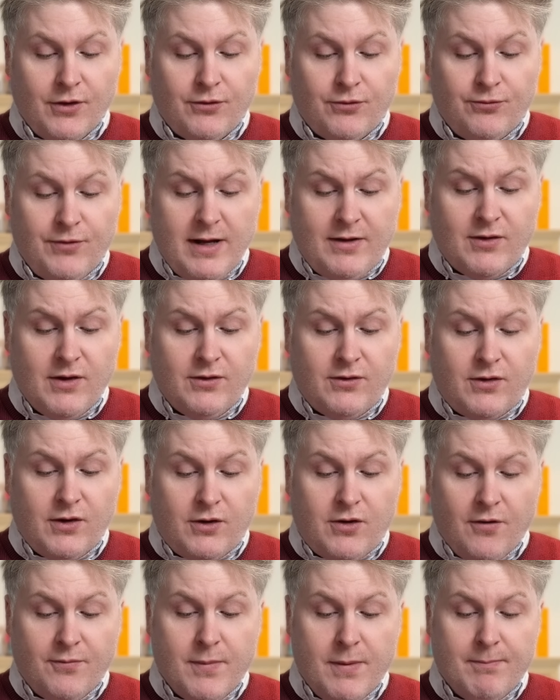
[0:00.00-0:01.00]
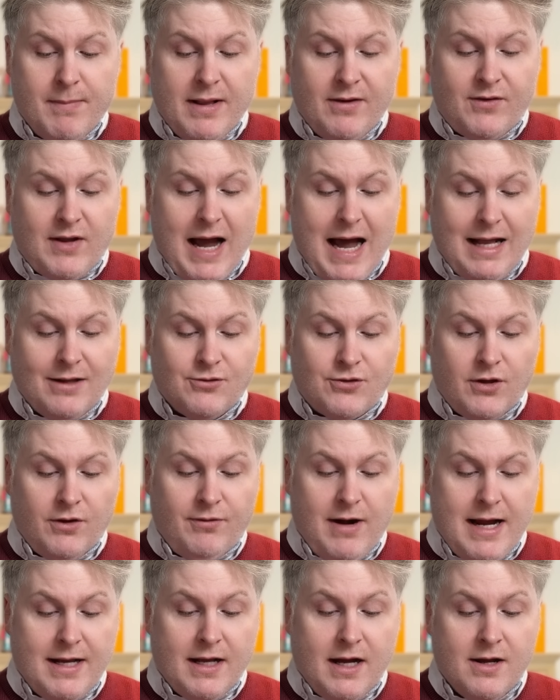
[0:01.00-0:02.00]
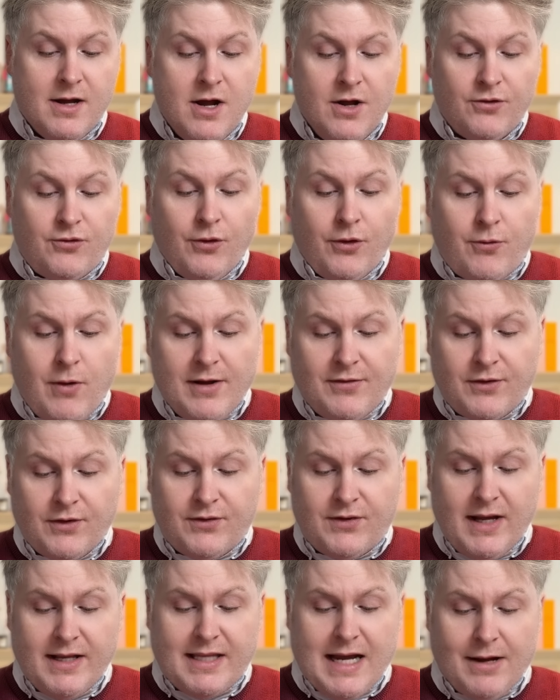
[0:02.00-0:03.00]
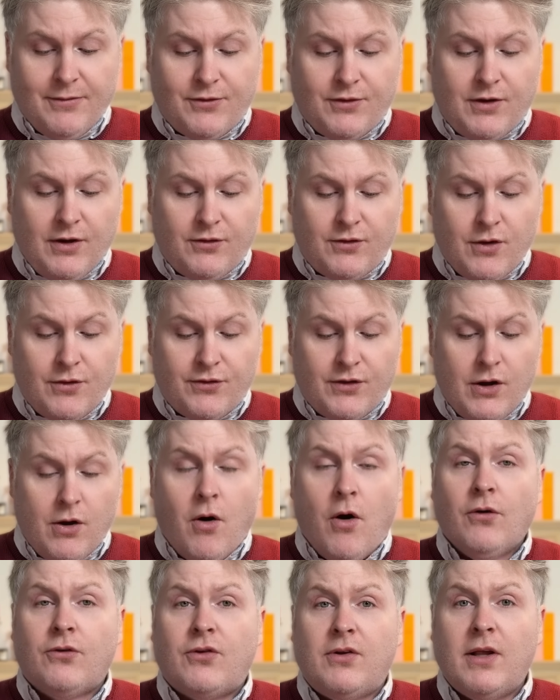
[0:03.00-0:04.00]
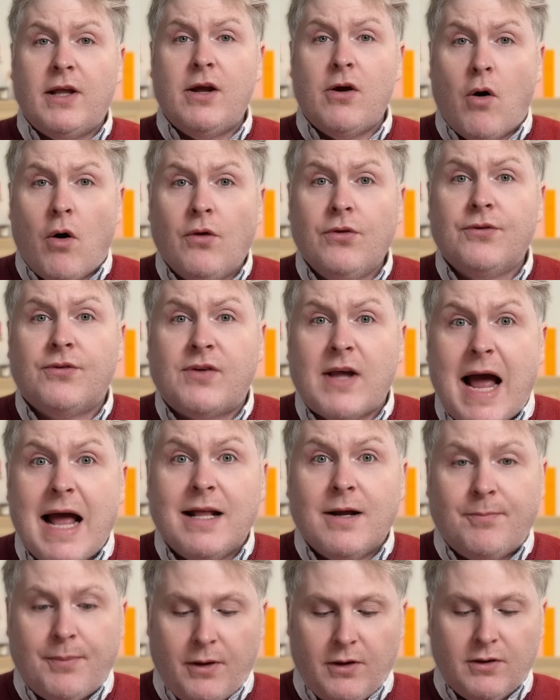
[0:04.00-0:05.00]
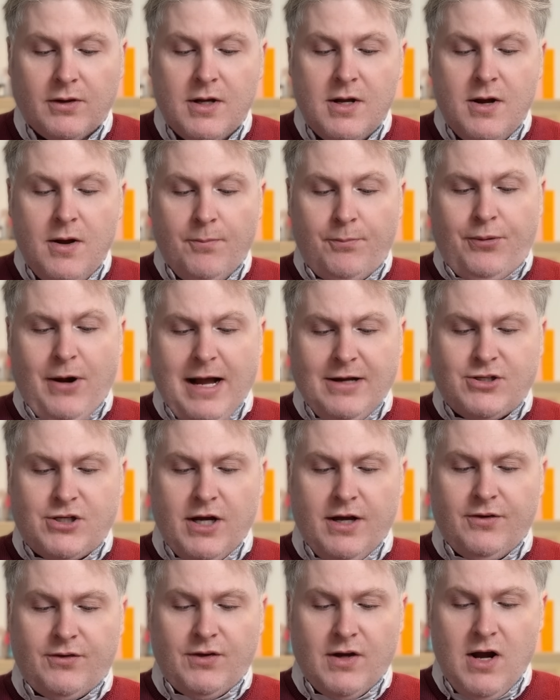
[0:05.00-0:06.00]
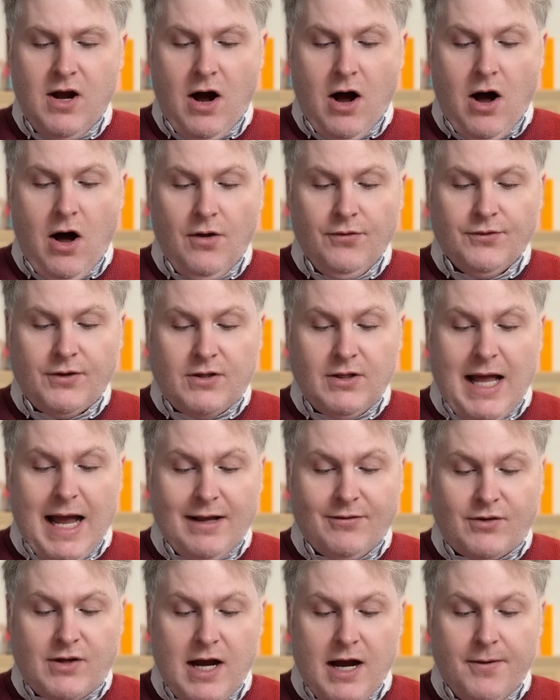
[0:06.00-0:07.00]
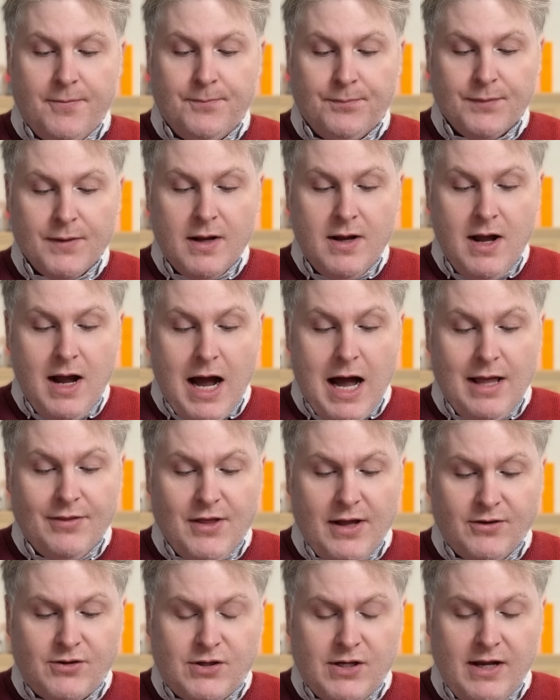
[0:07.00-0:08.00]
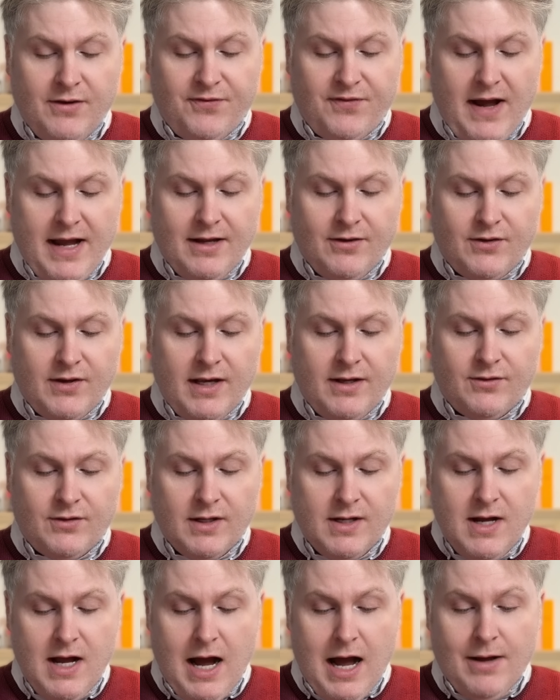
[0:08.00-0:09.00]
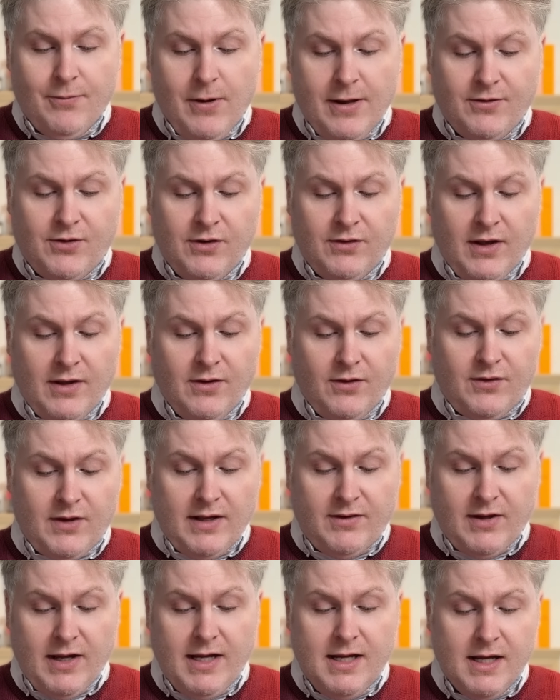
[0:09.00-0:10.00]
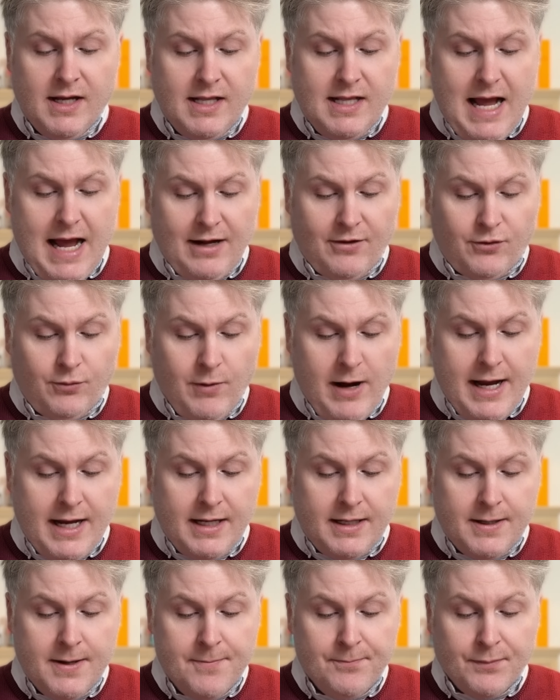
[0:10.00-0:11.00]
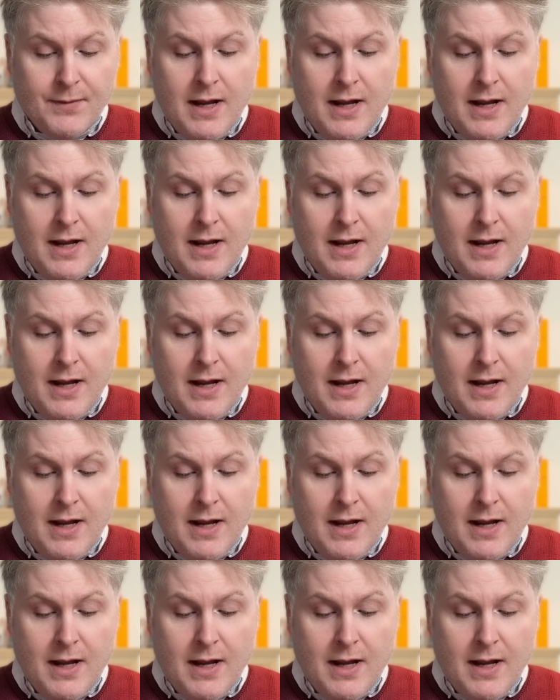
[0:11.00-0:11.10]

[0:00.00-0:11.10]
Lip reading: has written to the government minister, Angela Rayner, to request a sit-down to discuss the utterly untenable pressures on Glasgow that she faces when she's in the city next week.